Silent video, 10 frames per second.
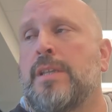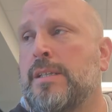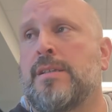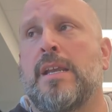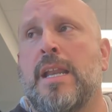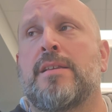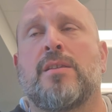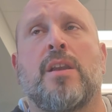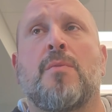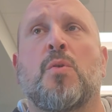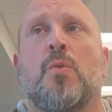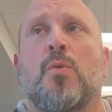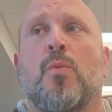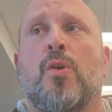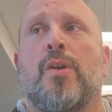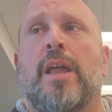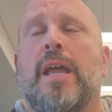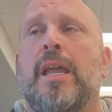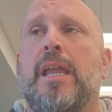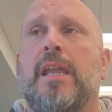That's the number one word.
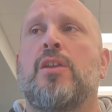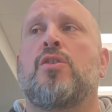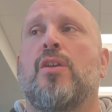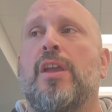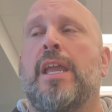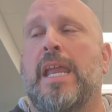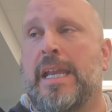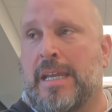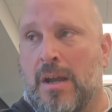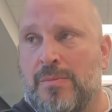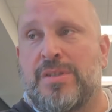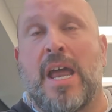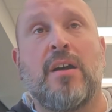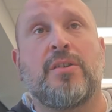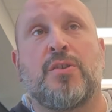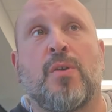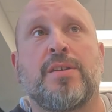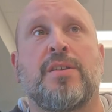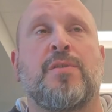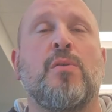It comes down to
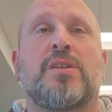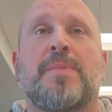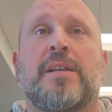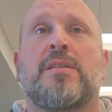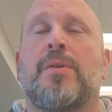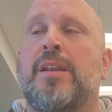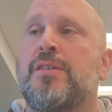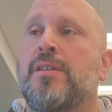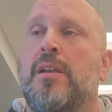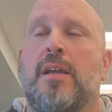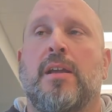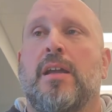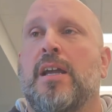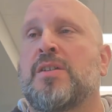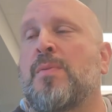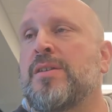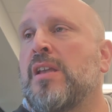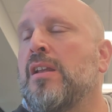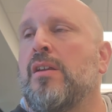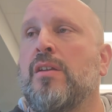trust. If you expect somebody to express,
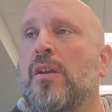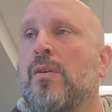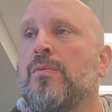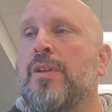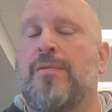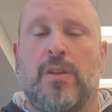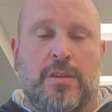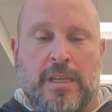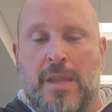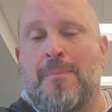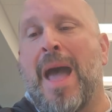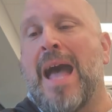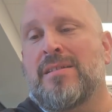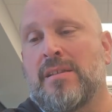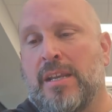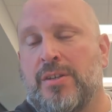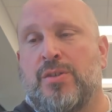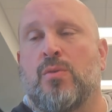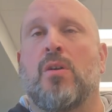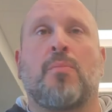you know, if you to get past an
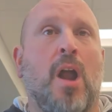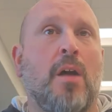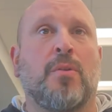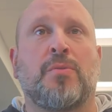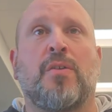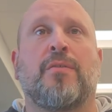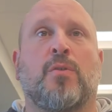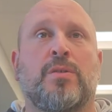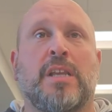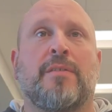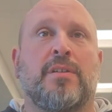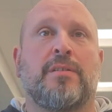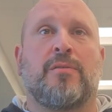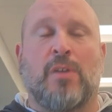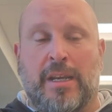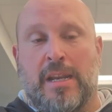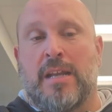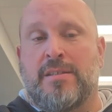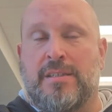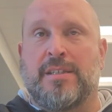issue or a problem, you of course have to
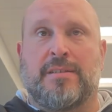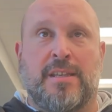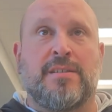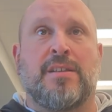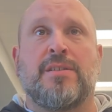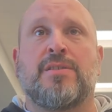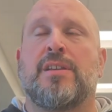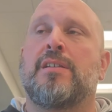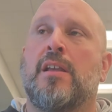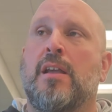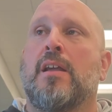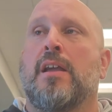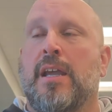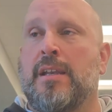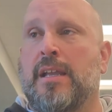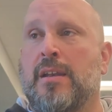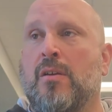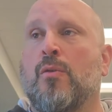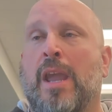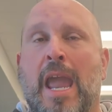recognize its existence, and then
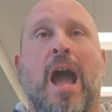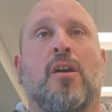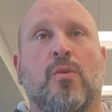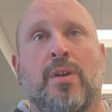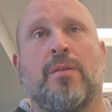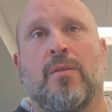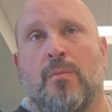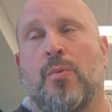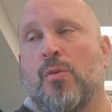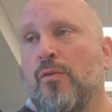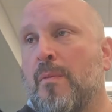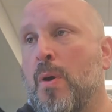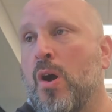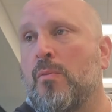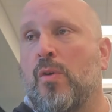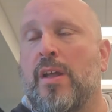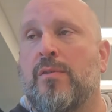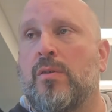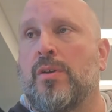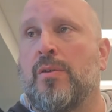okay, how can we improve upon
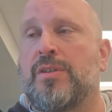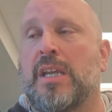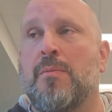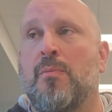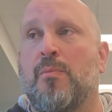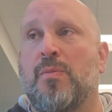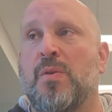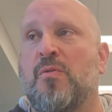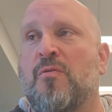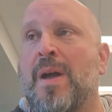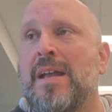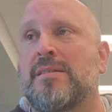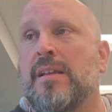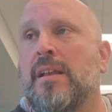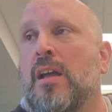whatever, you know, to move past it?